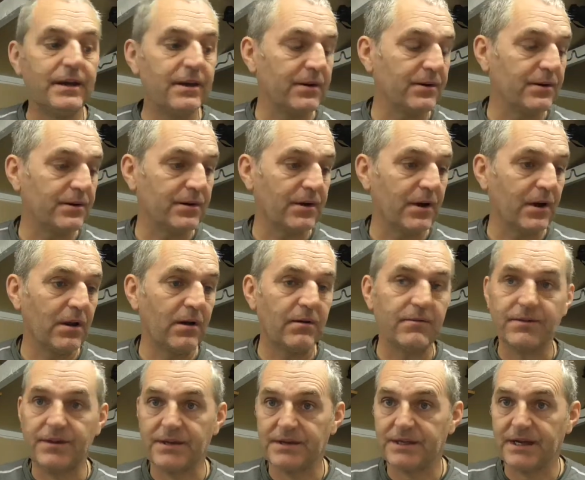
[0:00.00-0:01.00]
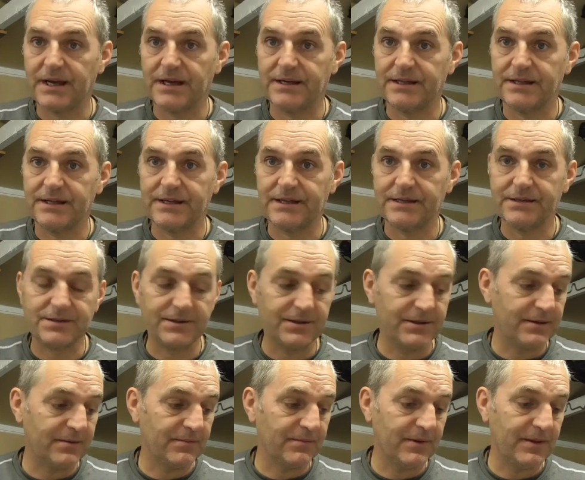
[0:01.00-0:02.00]
you know, not a lot for this kind of thing.
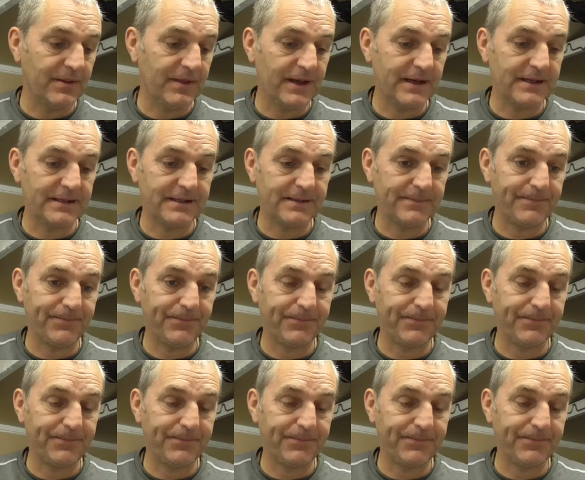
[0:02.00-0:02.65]
So with that,